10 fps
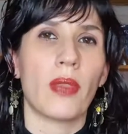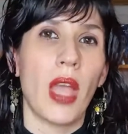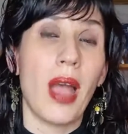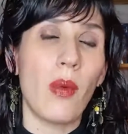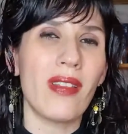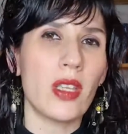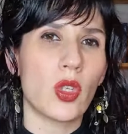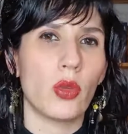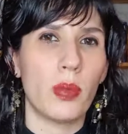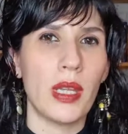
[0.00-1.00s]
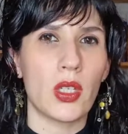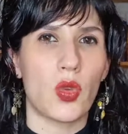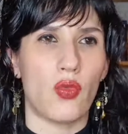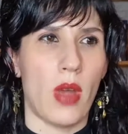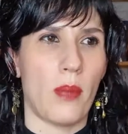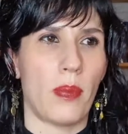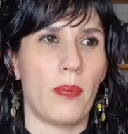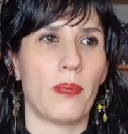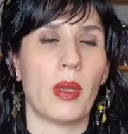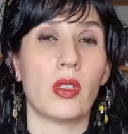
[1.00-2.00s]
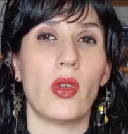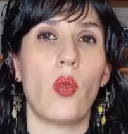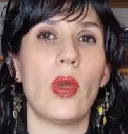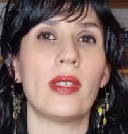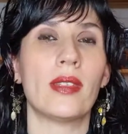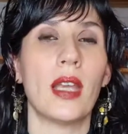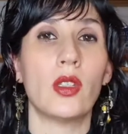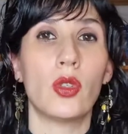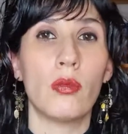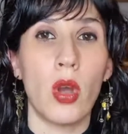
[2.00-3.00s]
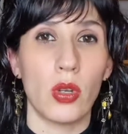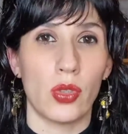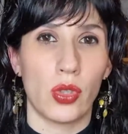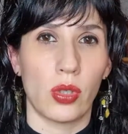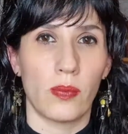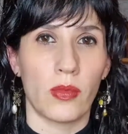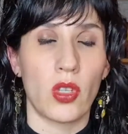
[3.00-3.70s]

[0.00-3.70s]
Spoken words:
However, this could be a trap. Because if we say too much,